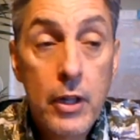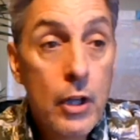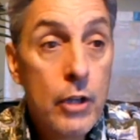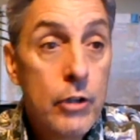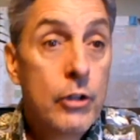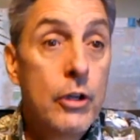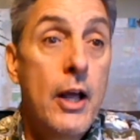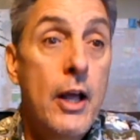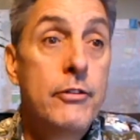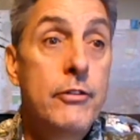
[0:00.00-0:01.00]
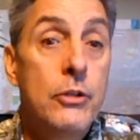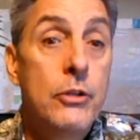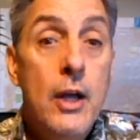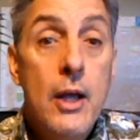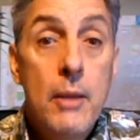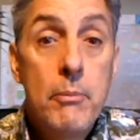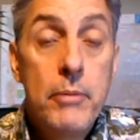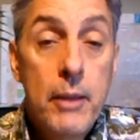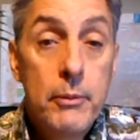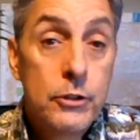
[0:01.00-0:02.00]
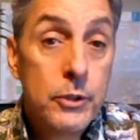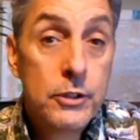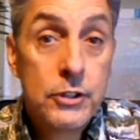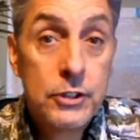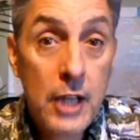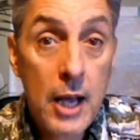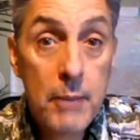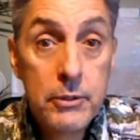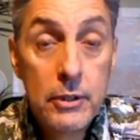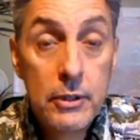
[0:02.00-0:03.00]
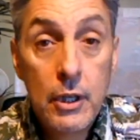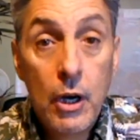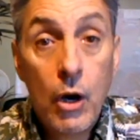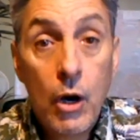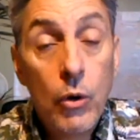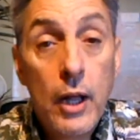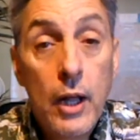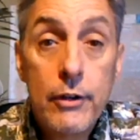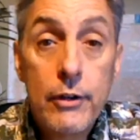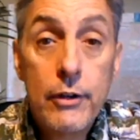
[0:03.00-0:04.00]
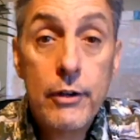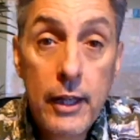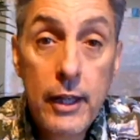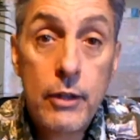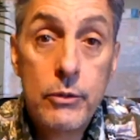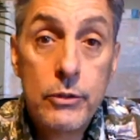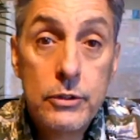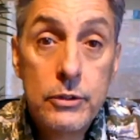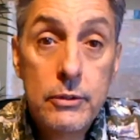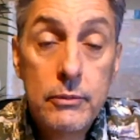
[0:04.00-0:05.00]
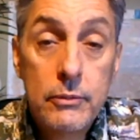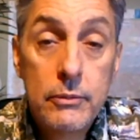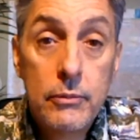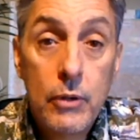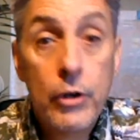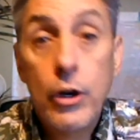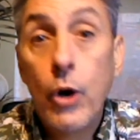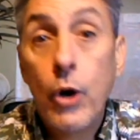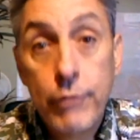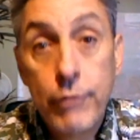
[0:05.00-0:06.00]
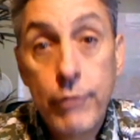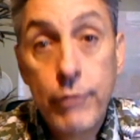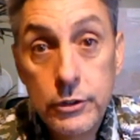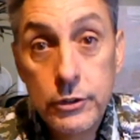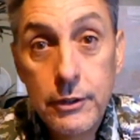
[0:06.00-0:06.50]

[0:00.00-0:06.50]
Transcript: You're going to have to be able to accept a whole lot of no thank yous or no FUs,